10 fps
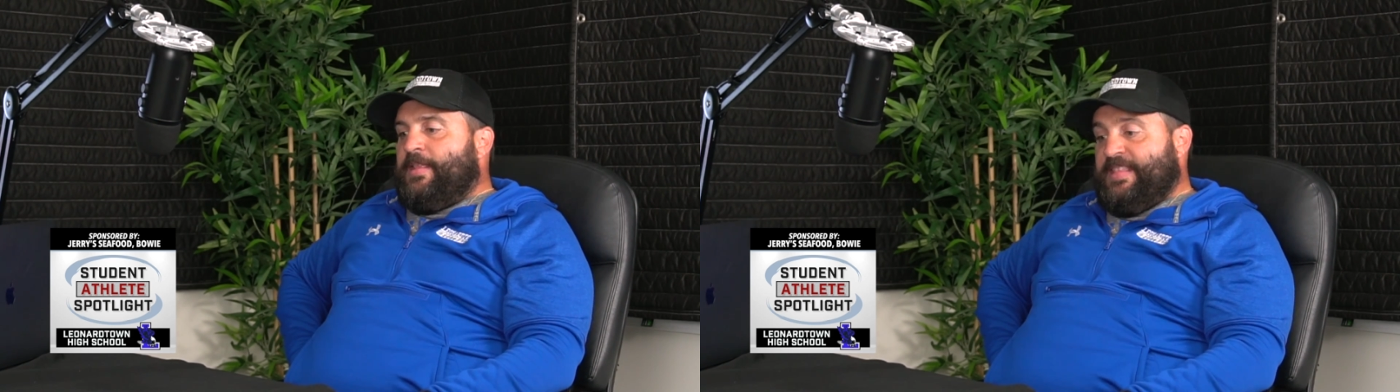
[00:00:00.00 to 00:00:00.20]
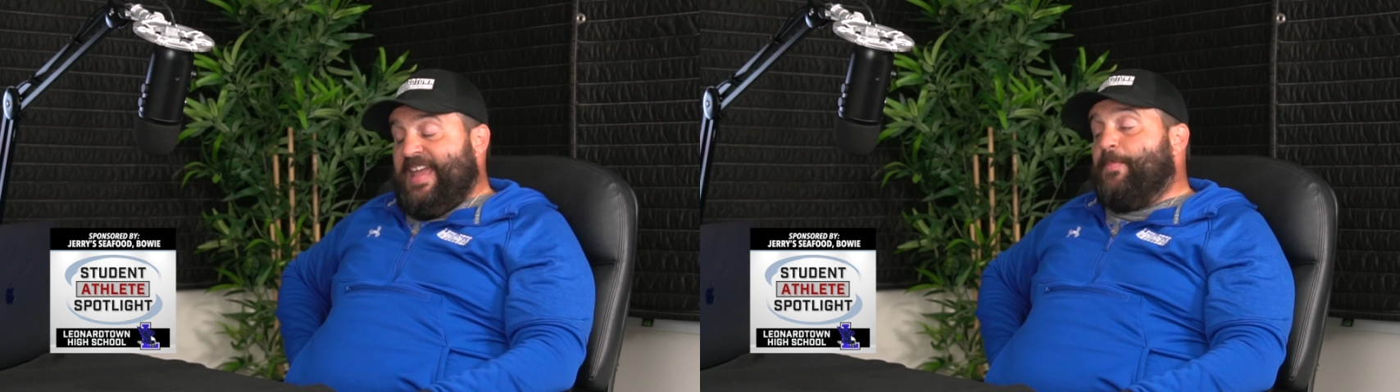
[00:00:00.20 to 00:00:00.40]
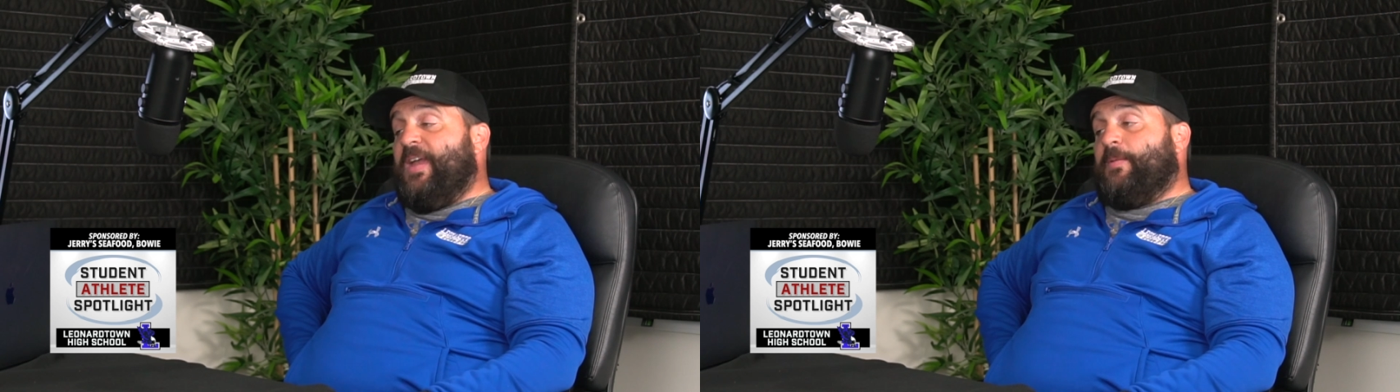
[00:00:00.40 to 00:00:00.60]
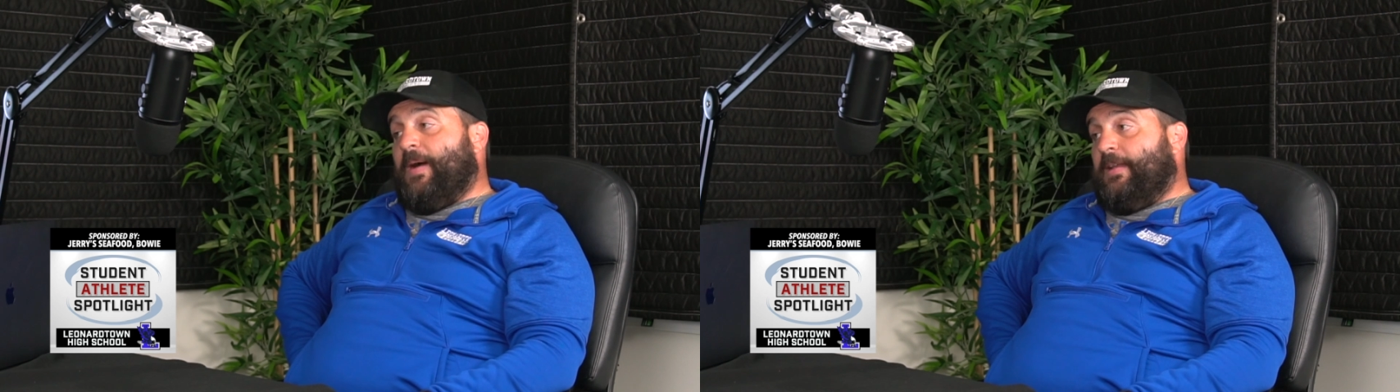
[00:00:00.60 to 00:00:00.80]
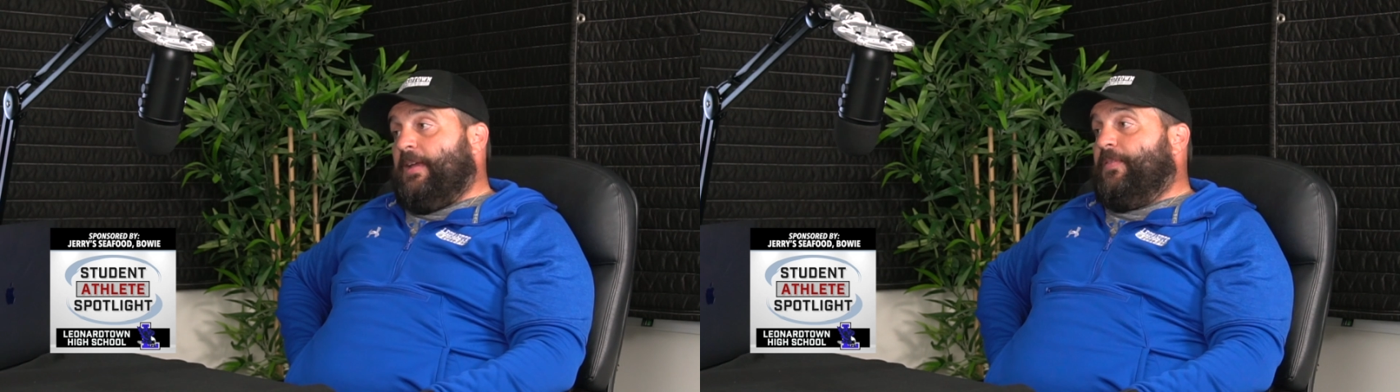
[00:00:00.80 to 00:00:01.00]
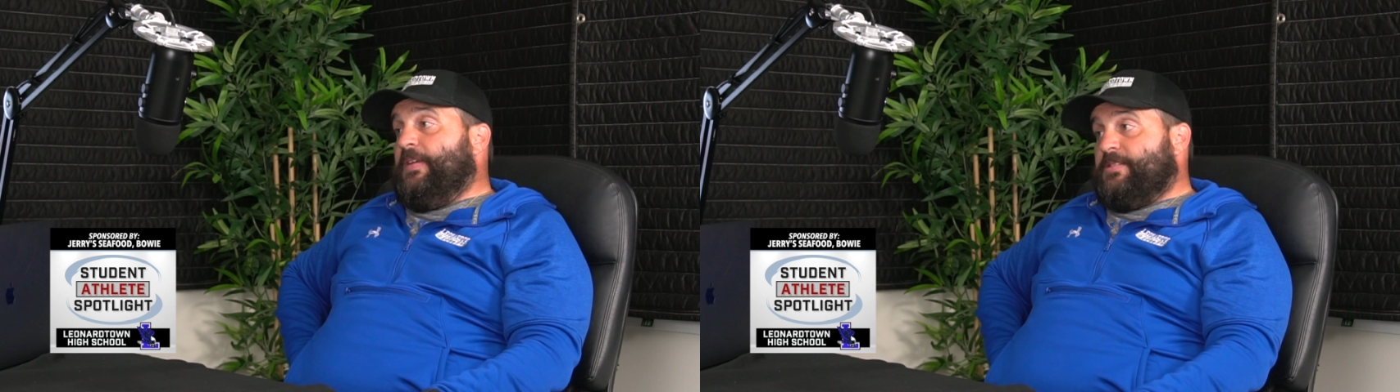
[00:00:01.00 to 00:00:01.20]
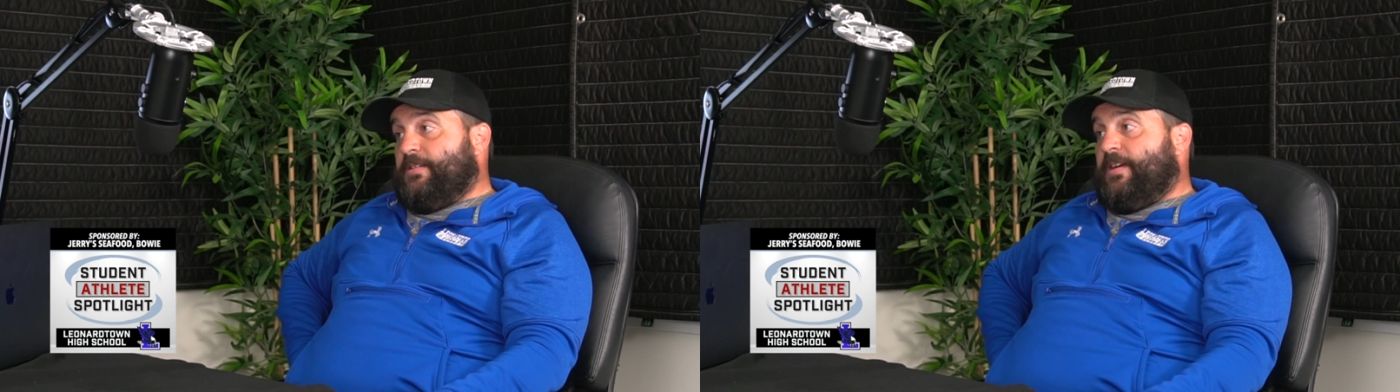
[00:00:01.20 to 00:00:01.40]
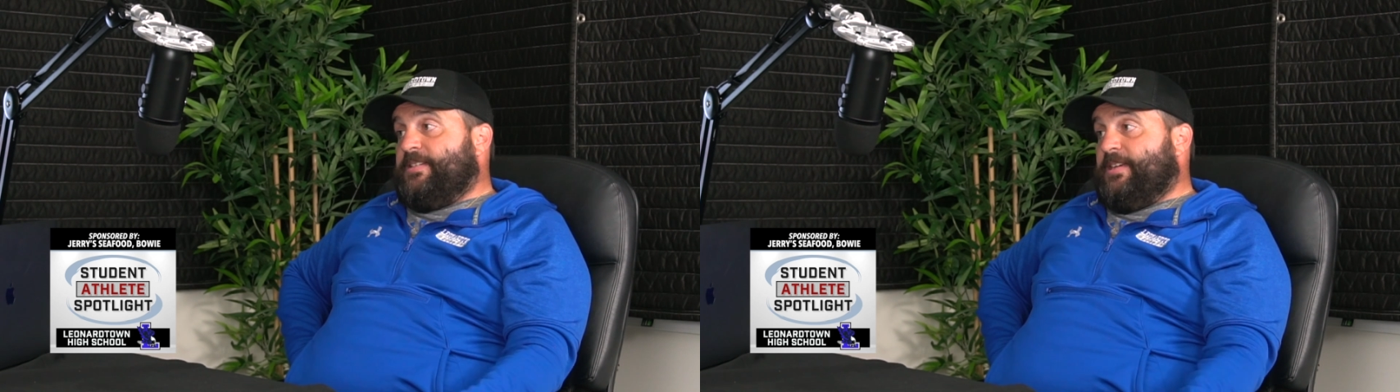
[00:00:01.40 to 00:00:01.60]
they make my life
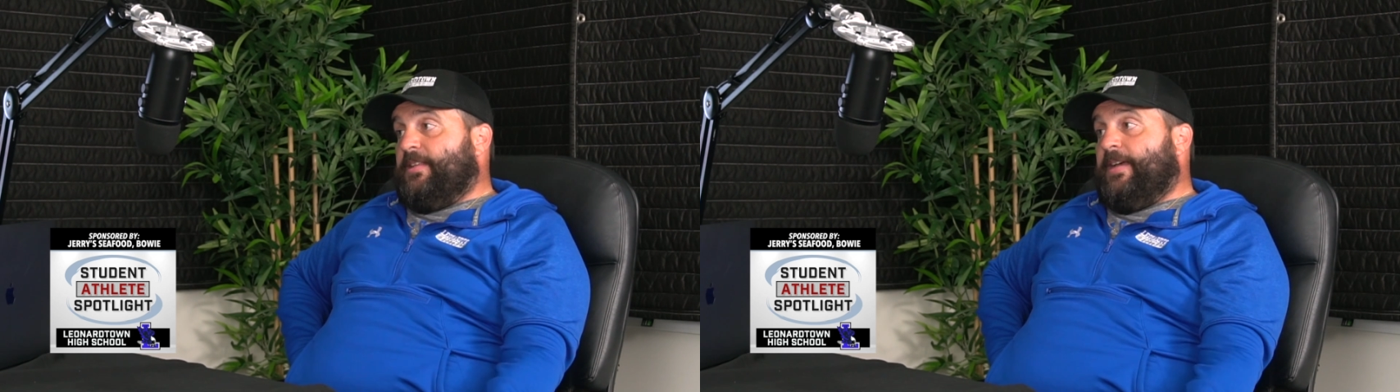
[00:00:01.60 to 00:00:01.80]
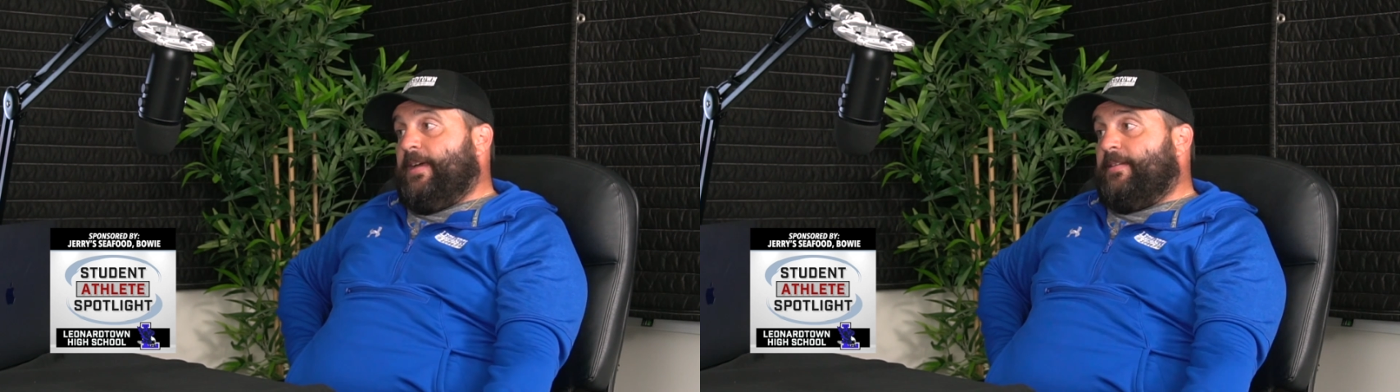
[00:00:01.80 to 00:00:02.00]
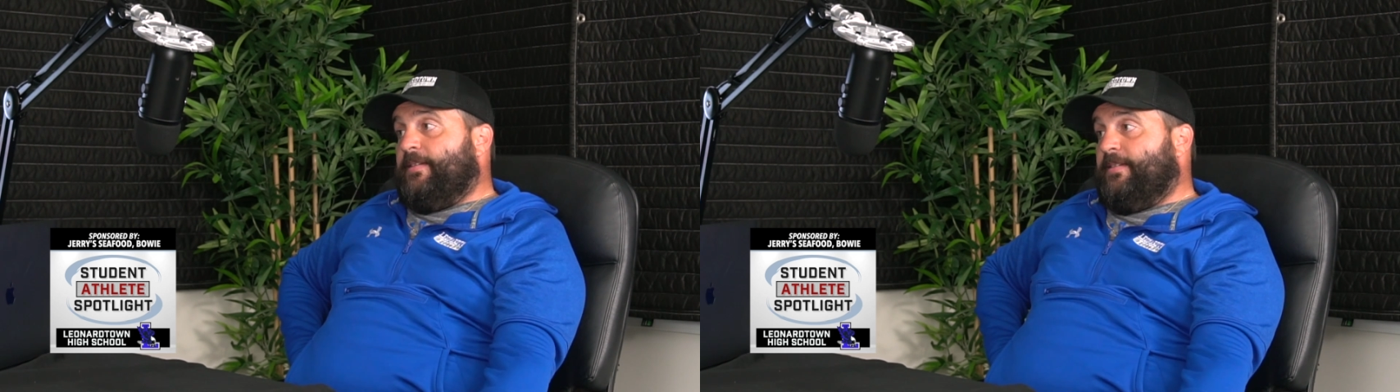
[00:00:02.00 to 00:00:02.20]
easier. I tell you that.